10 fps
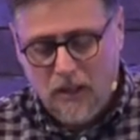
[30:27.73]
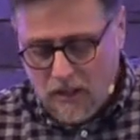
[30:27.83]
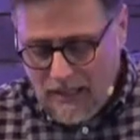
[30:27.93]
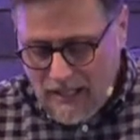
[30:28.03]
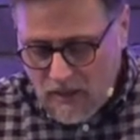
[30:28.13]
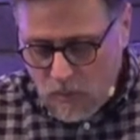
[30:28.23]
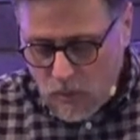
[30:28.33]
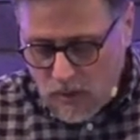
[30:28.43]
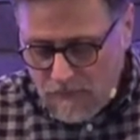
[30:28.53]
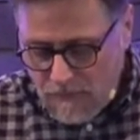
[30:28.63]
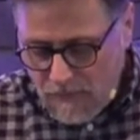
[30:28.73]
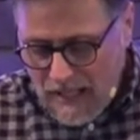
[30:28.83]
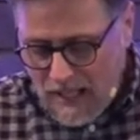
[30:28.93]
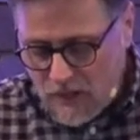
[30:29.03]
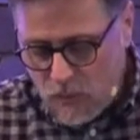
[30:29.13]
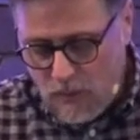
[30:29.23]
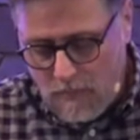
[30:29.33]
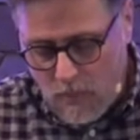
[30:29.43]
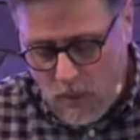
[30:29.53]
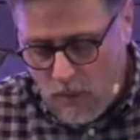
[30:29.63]
like the word flesh when
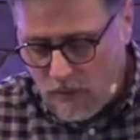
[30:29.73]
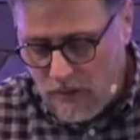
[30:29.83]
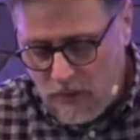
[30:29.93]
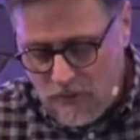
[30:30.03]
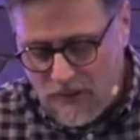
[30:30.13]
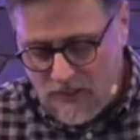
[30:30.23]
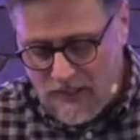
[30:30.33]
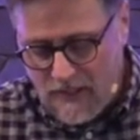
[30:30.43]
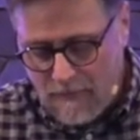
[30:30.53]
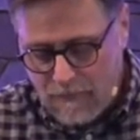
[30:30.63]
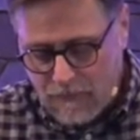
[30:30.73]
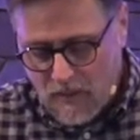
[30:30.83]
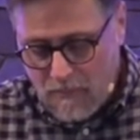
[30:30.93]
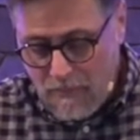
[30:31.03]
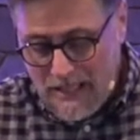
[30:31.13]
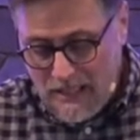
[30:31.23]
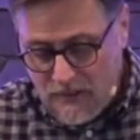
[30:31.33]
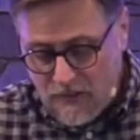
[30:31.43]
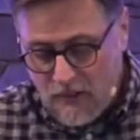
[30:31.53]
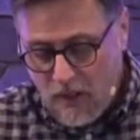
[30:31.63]
Paul uses it,
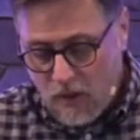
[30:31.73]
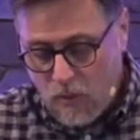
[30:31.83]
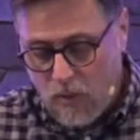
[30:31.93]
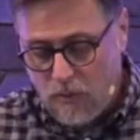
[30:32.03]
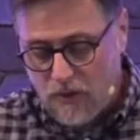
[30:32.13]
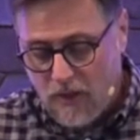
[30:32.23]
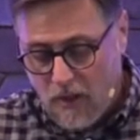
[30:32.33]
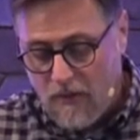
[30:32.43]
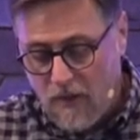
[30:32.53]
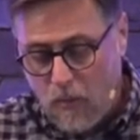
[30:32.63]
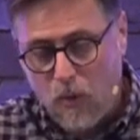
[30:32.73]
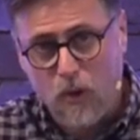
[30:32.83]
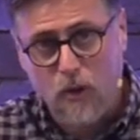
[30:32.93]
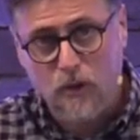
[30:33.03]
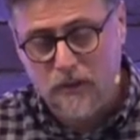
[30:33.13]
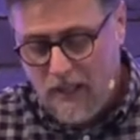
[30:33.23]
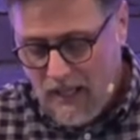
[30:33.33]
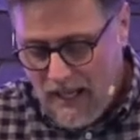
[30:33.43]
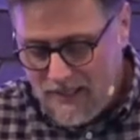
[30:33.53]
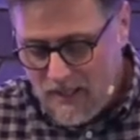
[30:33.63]
means, quotes, the world
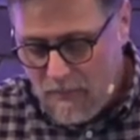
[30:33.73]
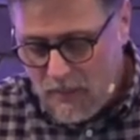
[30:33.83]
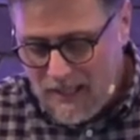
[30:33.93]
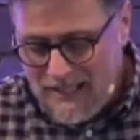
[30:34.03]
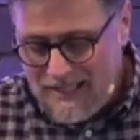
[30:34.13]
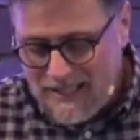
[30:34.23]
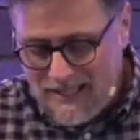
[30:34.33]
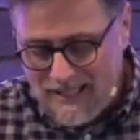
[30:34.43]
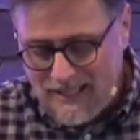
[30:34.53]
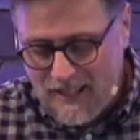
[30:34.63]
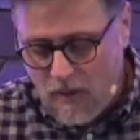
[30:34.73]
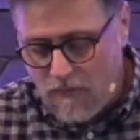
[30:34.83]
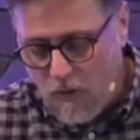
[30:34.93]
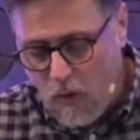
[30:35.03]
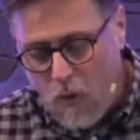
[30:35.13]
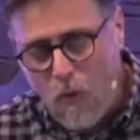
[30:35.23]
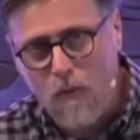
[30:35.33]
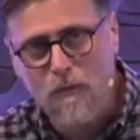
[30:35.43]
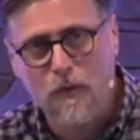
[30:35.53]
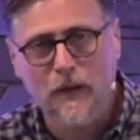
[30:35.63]
as it places itself
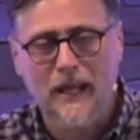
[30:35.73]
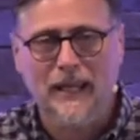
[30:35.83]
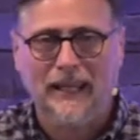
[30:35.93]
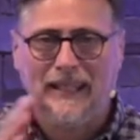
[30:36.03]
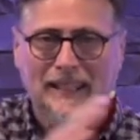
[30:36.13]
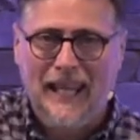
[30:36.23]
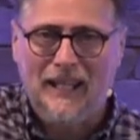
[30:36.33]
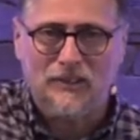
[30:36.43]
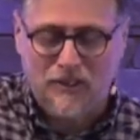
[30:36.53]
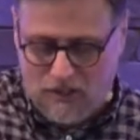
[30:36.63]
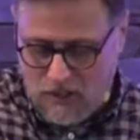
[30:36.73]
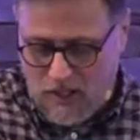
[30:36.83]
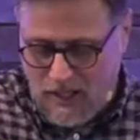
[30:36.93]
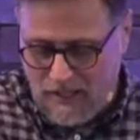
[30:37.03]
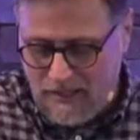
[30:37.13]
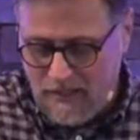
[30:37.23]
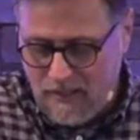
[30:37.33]
over and against God.